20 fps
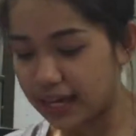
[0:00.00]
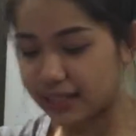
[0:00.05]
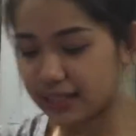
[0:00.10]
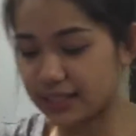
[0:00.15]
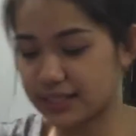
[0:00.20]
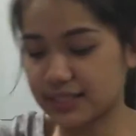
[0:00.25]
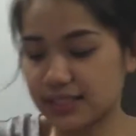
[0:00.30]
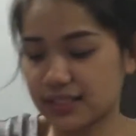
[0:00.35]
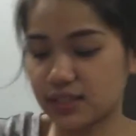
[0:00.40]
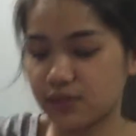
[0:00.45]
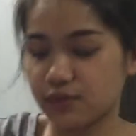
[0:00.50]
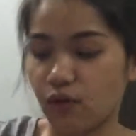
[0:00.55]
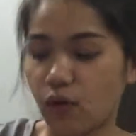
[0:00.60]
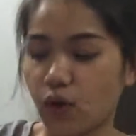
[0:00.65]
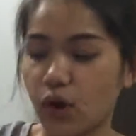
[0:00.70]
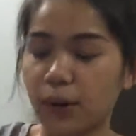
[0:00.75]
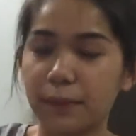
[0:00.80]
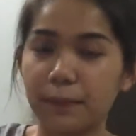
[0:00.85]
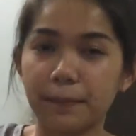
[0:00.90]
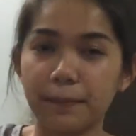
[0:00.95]
This is
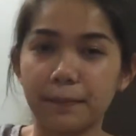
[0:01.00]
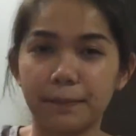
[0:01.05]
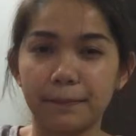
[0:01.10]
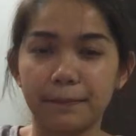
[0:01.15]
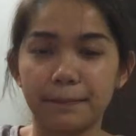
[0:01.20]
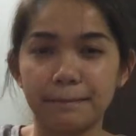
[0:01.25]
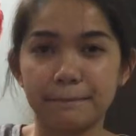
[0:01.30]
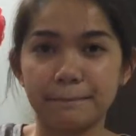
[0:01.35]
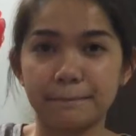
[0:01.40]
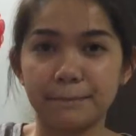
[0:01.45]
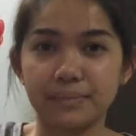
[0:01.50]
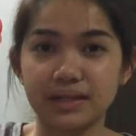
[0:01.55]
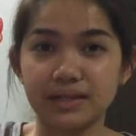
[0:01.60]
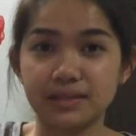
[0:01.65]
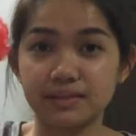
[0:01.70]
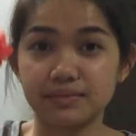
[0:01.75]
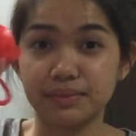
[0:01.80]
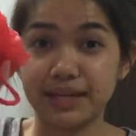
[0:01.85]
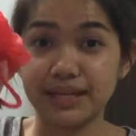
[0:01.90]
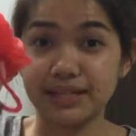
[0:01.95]
for
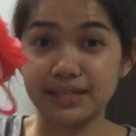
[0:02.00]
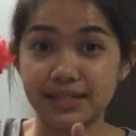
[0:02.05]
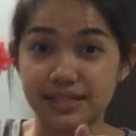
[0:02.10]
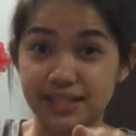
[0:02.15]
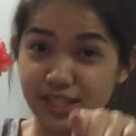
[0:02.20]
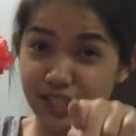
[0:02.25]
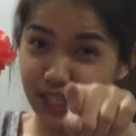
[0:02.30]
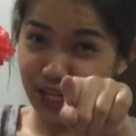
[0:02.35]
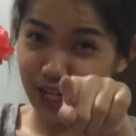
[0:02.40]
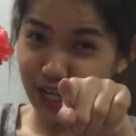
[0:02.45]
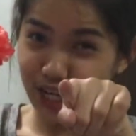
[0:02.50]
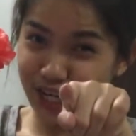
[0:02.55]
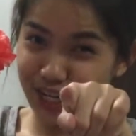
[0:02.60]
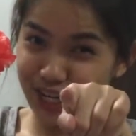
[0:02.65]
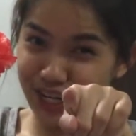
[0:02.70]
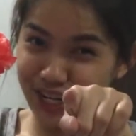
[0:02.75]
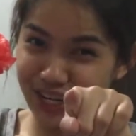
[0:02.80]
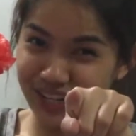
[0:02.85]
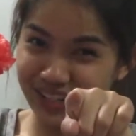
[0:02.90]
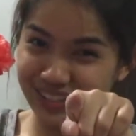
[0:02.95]
my
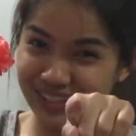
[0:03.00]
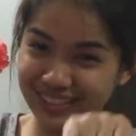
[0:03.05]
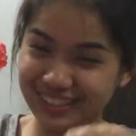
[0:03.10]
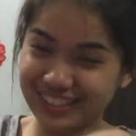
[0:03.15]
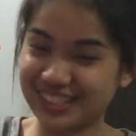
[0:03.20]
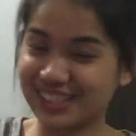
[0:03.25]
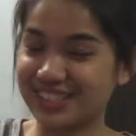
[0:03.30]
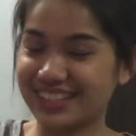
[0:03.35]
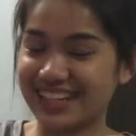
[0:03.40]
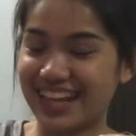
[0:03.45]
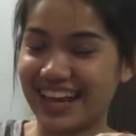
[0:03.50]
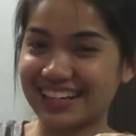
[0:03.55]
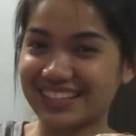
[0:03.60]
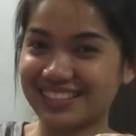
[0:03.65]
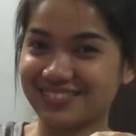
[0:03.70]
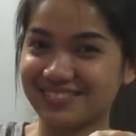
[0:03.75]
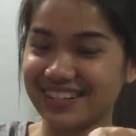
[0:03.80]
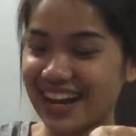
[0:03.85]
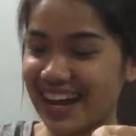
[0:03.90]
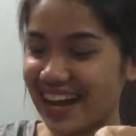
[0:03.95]
sister. She
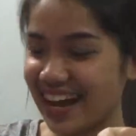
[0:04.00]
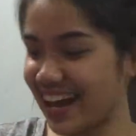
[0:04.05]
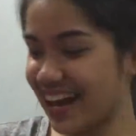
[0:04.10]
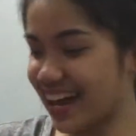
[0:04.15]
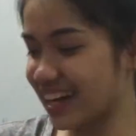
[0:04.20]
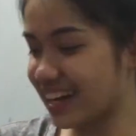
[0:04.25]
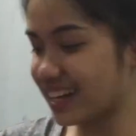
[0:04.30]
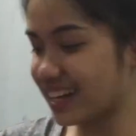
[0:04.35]
likes red.